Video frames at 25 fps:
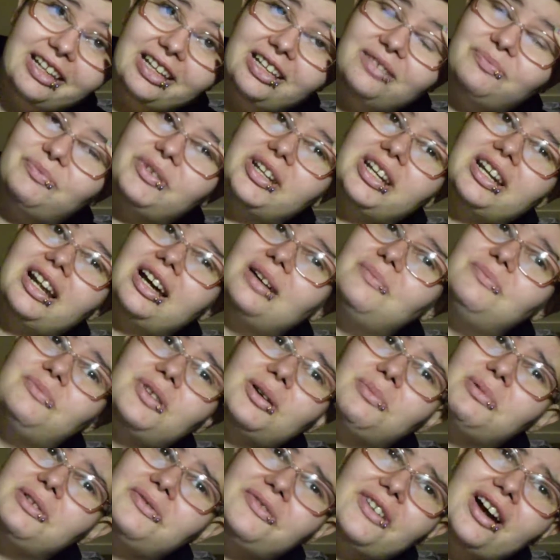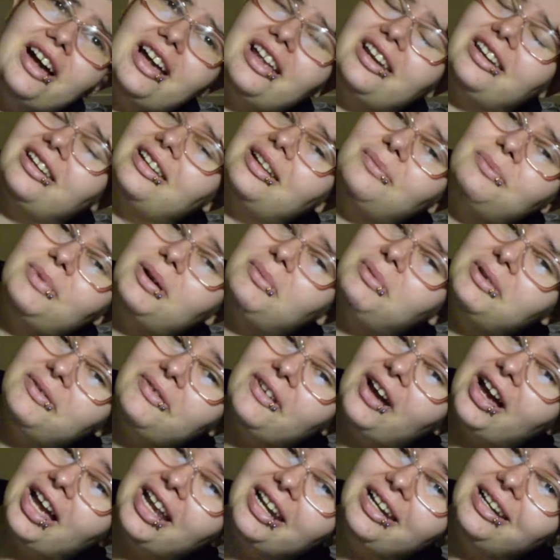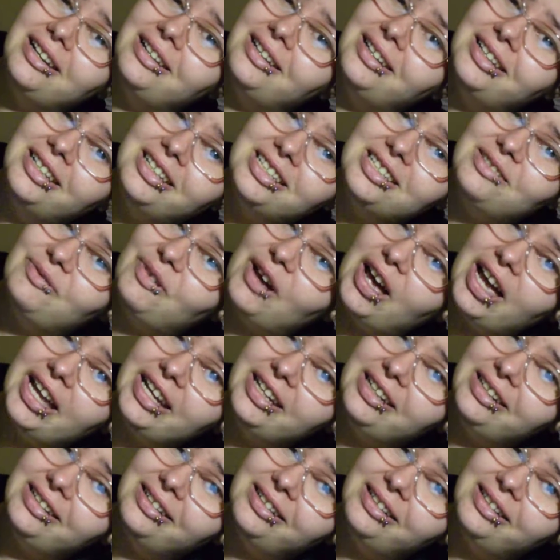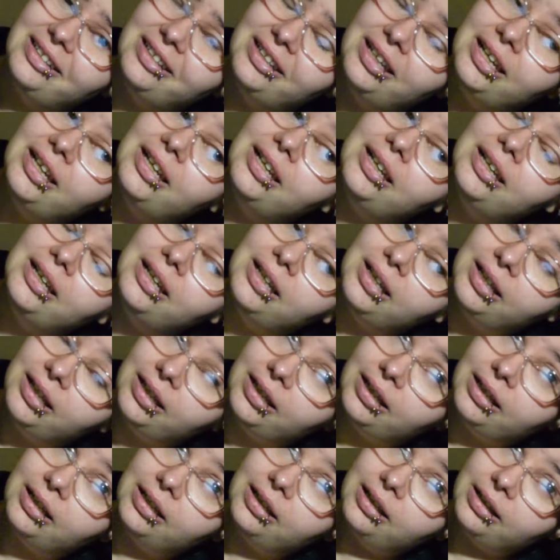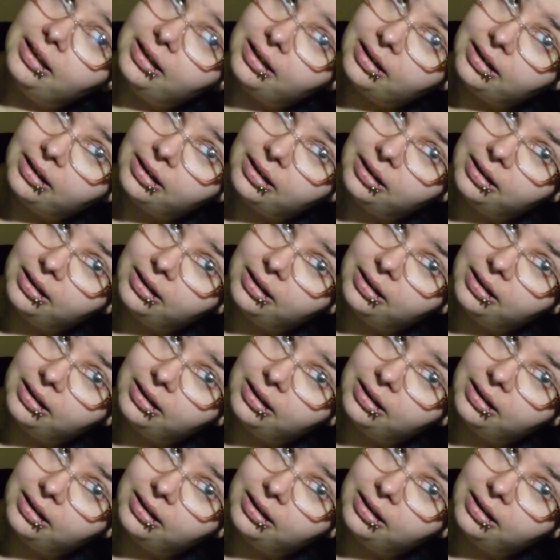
But I'm probably fine, probably fine, it's fine. Ugh.